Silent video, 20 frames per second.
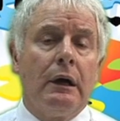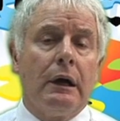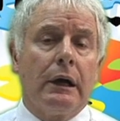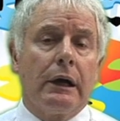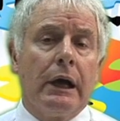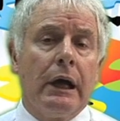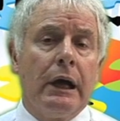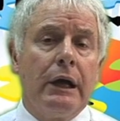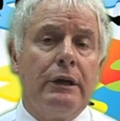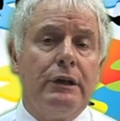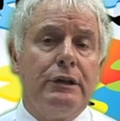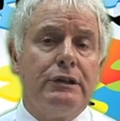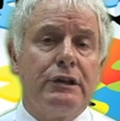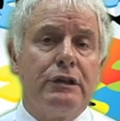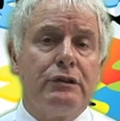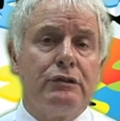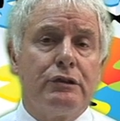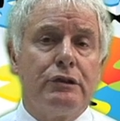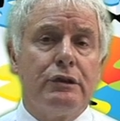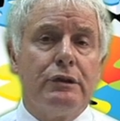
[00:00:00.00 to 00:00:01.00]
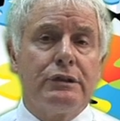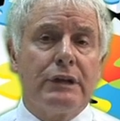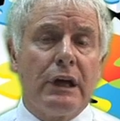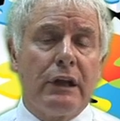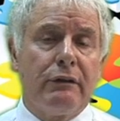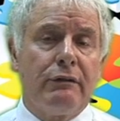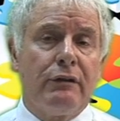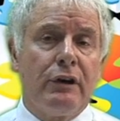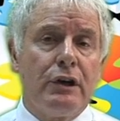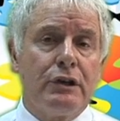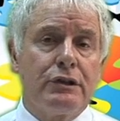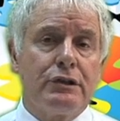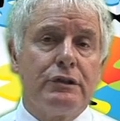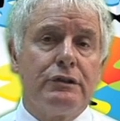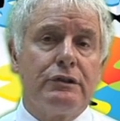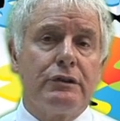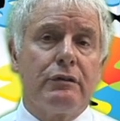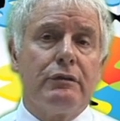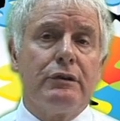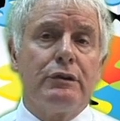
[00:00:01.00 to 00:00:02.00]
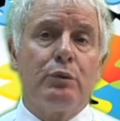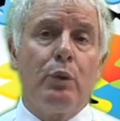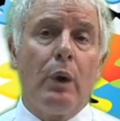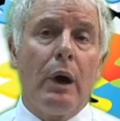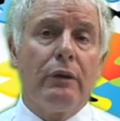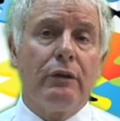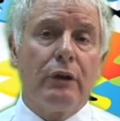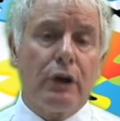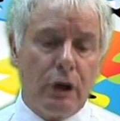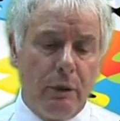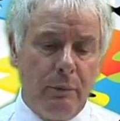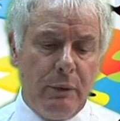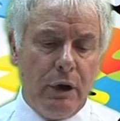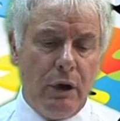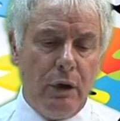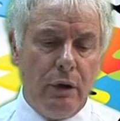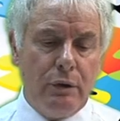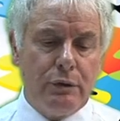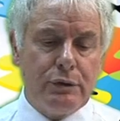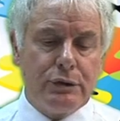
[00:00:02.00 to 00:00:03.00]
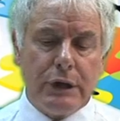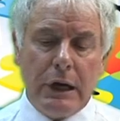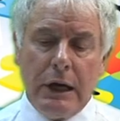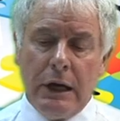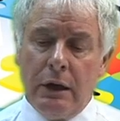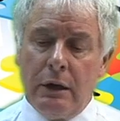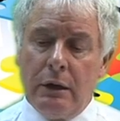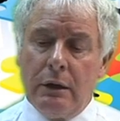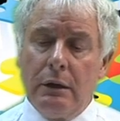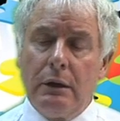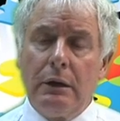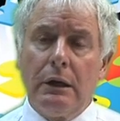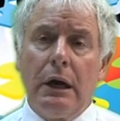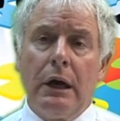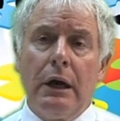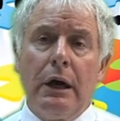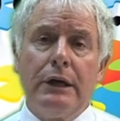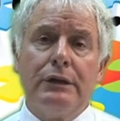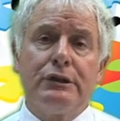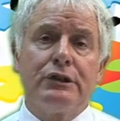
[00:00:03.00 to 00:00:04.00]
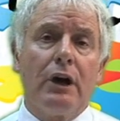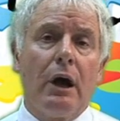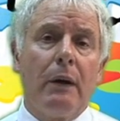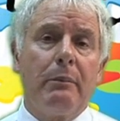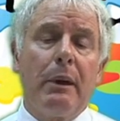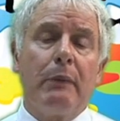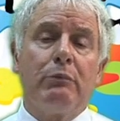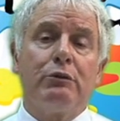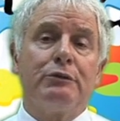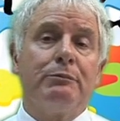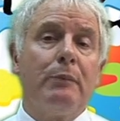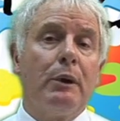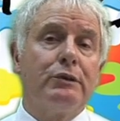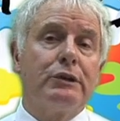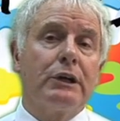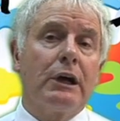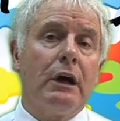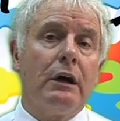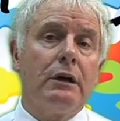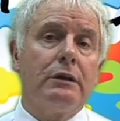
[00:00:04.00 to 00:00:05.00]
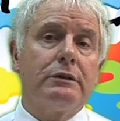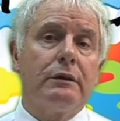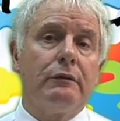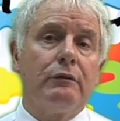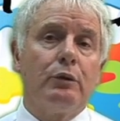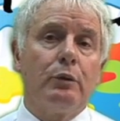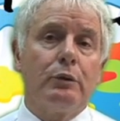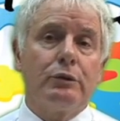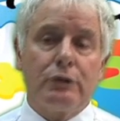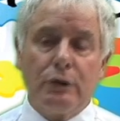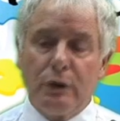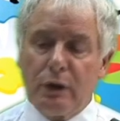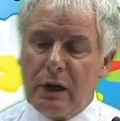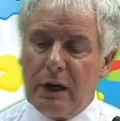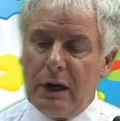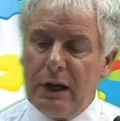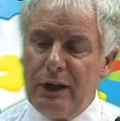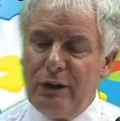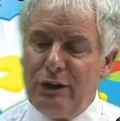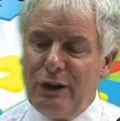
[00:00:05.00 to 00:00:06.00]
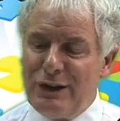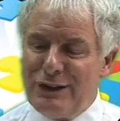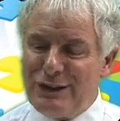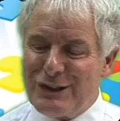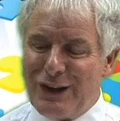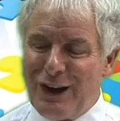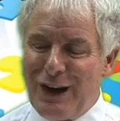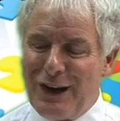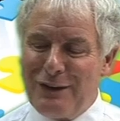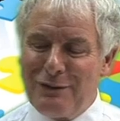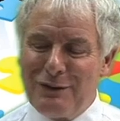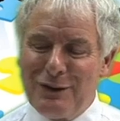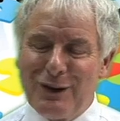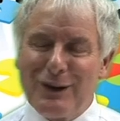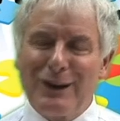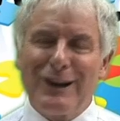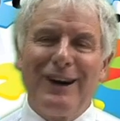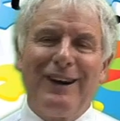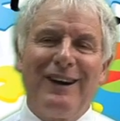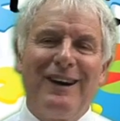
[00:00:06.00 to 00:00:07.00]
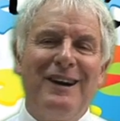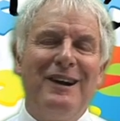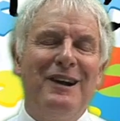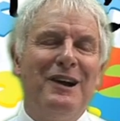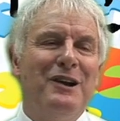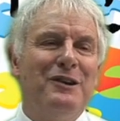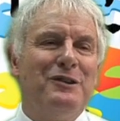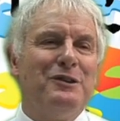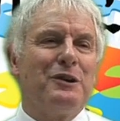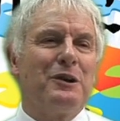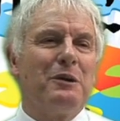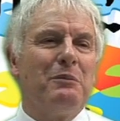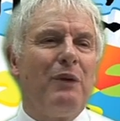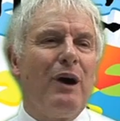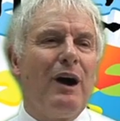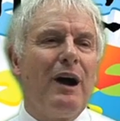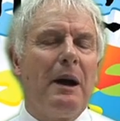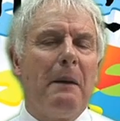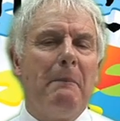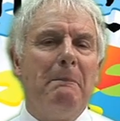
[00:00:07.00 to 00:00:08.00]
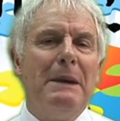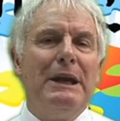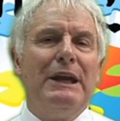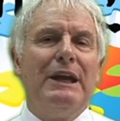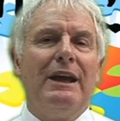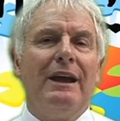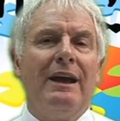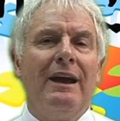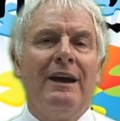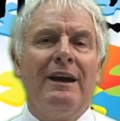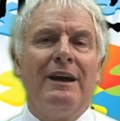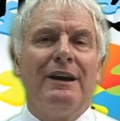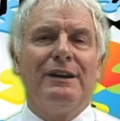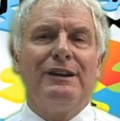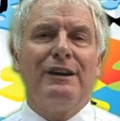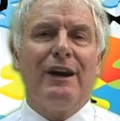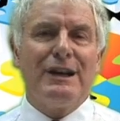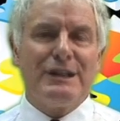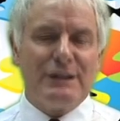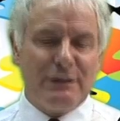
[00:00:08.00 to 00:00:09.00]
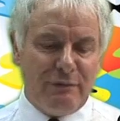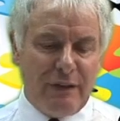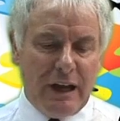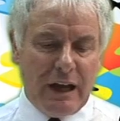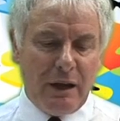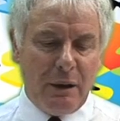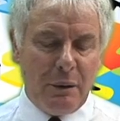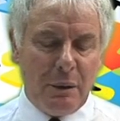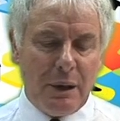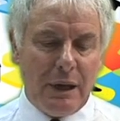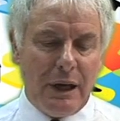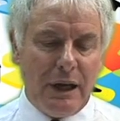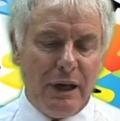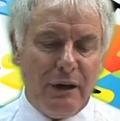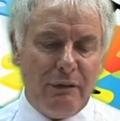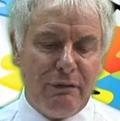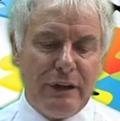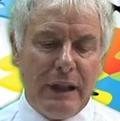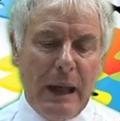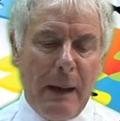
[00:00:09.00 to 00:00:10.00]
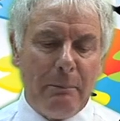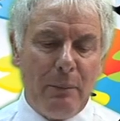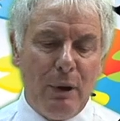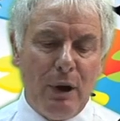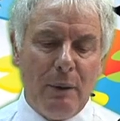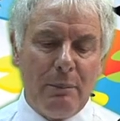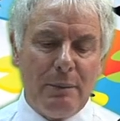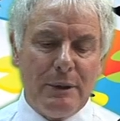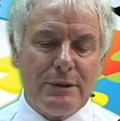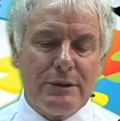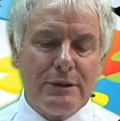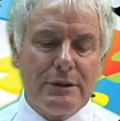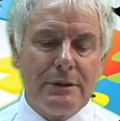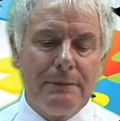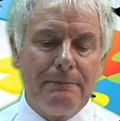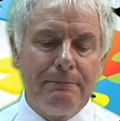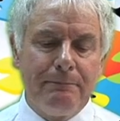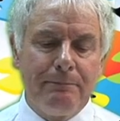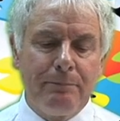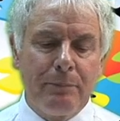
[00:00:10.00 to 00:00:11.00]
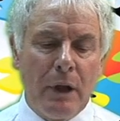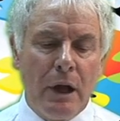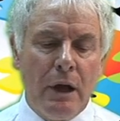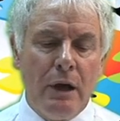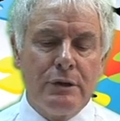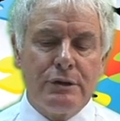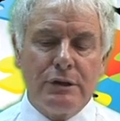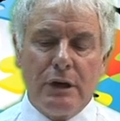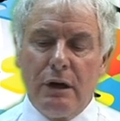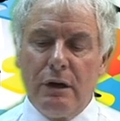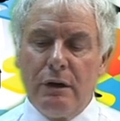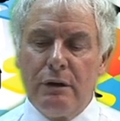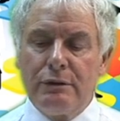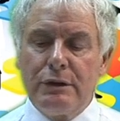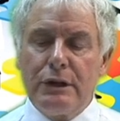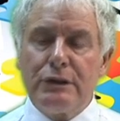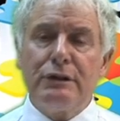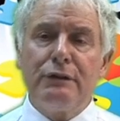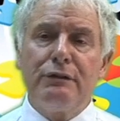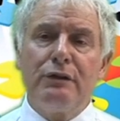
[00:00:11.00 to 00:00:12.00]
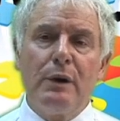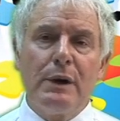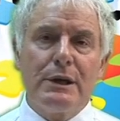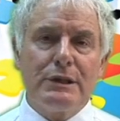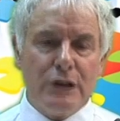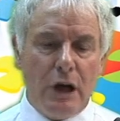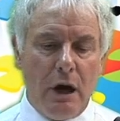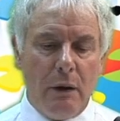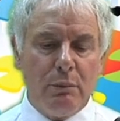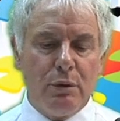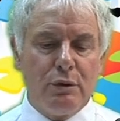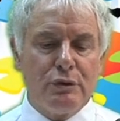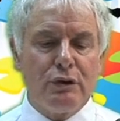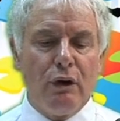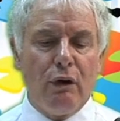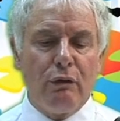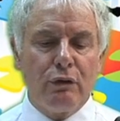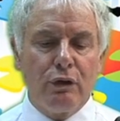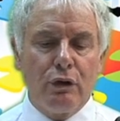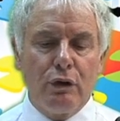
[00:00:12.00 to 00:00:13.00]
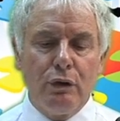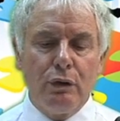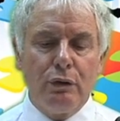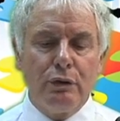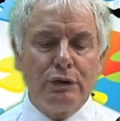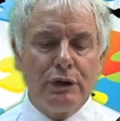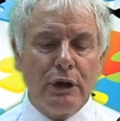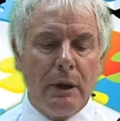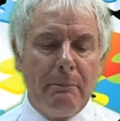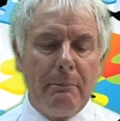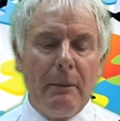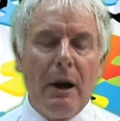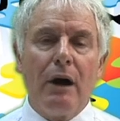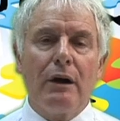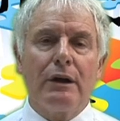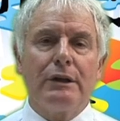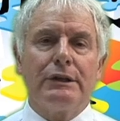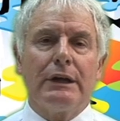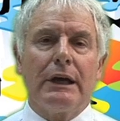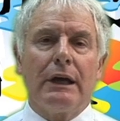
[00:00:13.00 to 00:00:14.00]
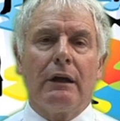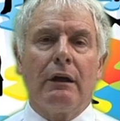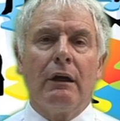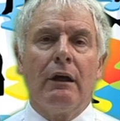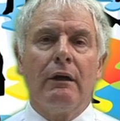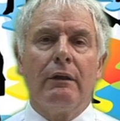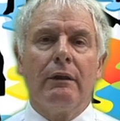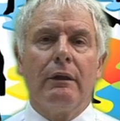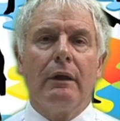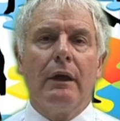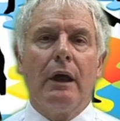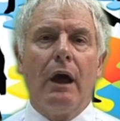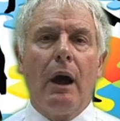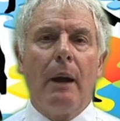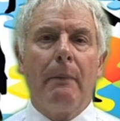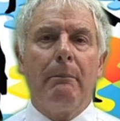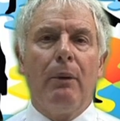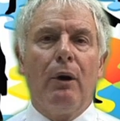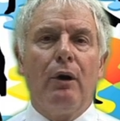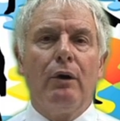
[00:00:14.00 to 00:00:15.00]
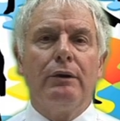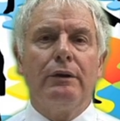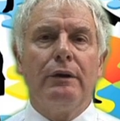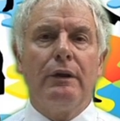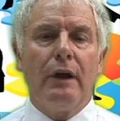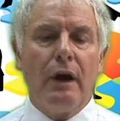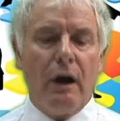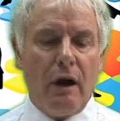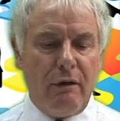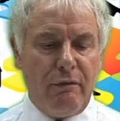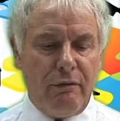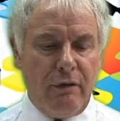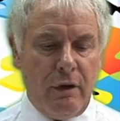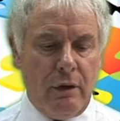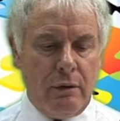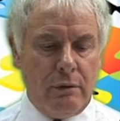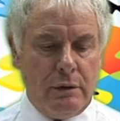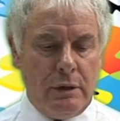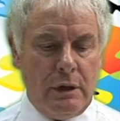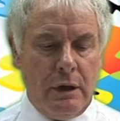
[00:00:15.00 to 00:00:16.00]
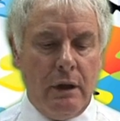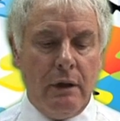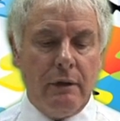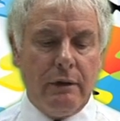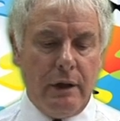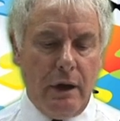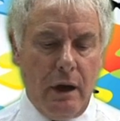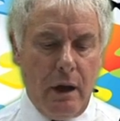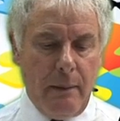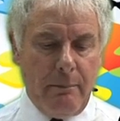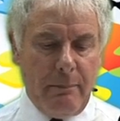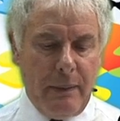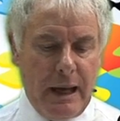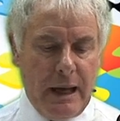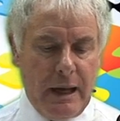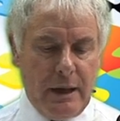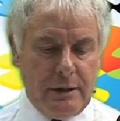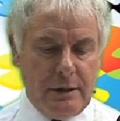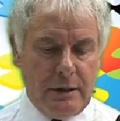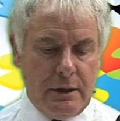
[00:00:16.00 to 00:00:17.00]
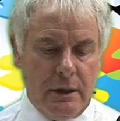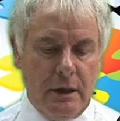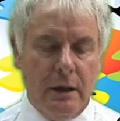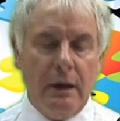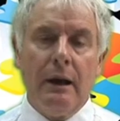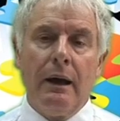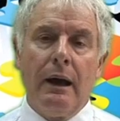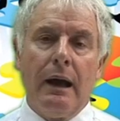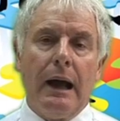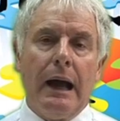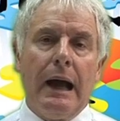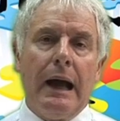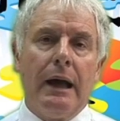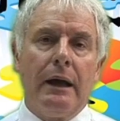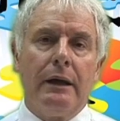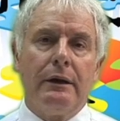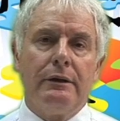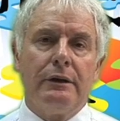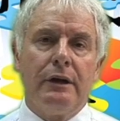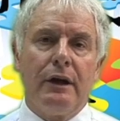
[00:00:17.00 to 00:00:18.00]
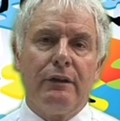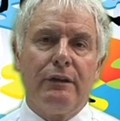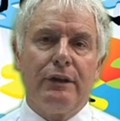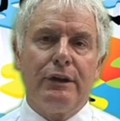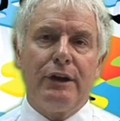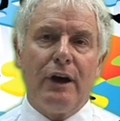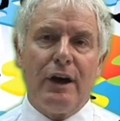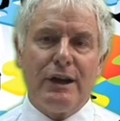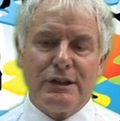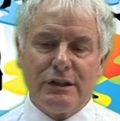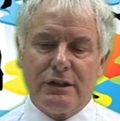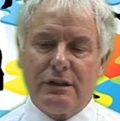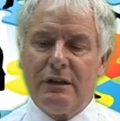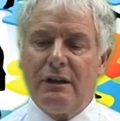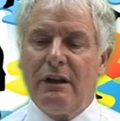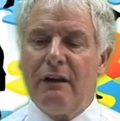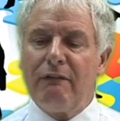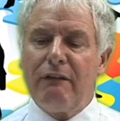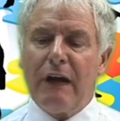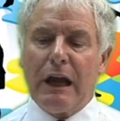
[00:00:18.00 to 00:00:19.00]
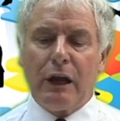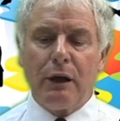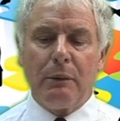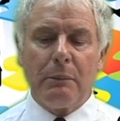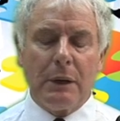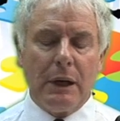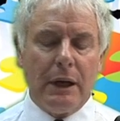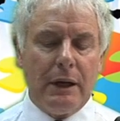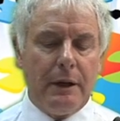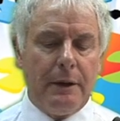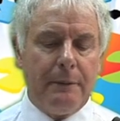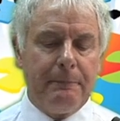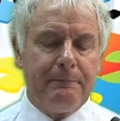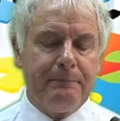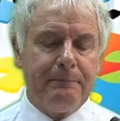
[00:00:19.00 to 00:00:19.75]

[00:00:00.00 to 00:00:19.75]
Again, he's introduced other versions. There is one that can be used inside people's motor cars. If you want to clean the inside of your car, you can buy a mini Dyson vacuum cleaner for that purpose. So just a few examples of good marketing. The iPod, the iPhone, the iPad, and the Dyson vacuum cleaner.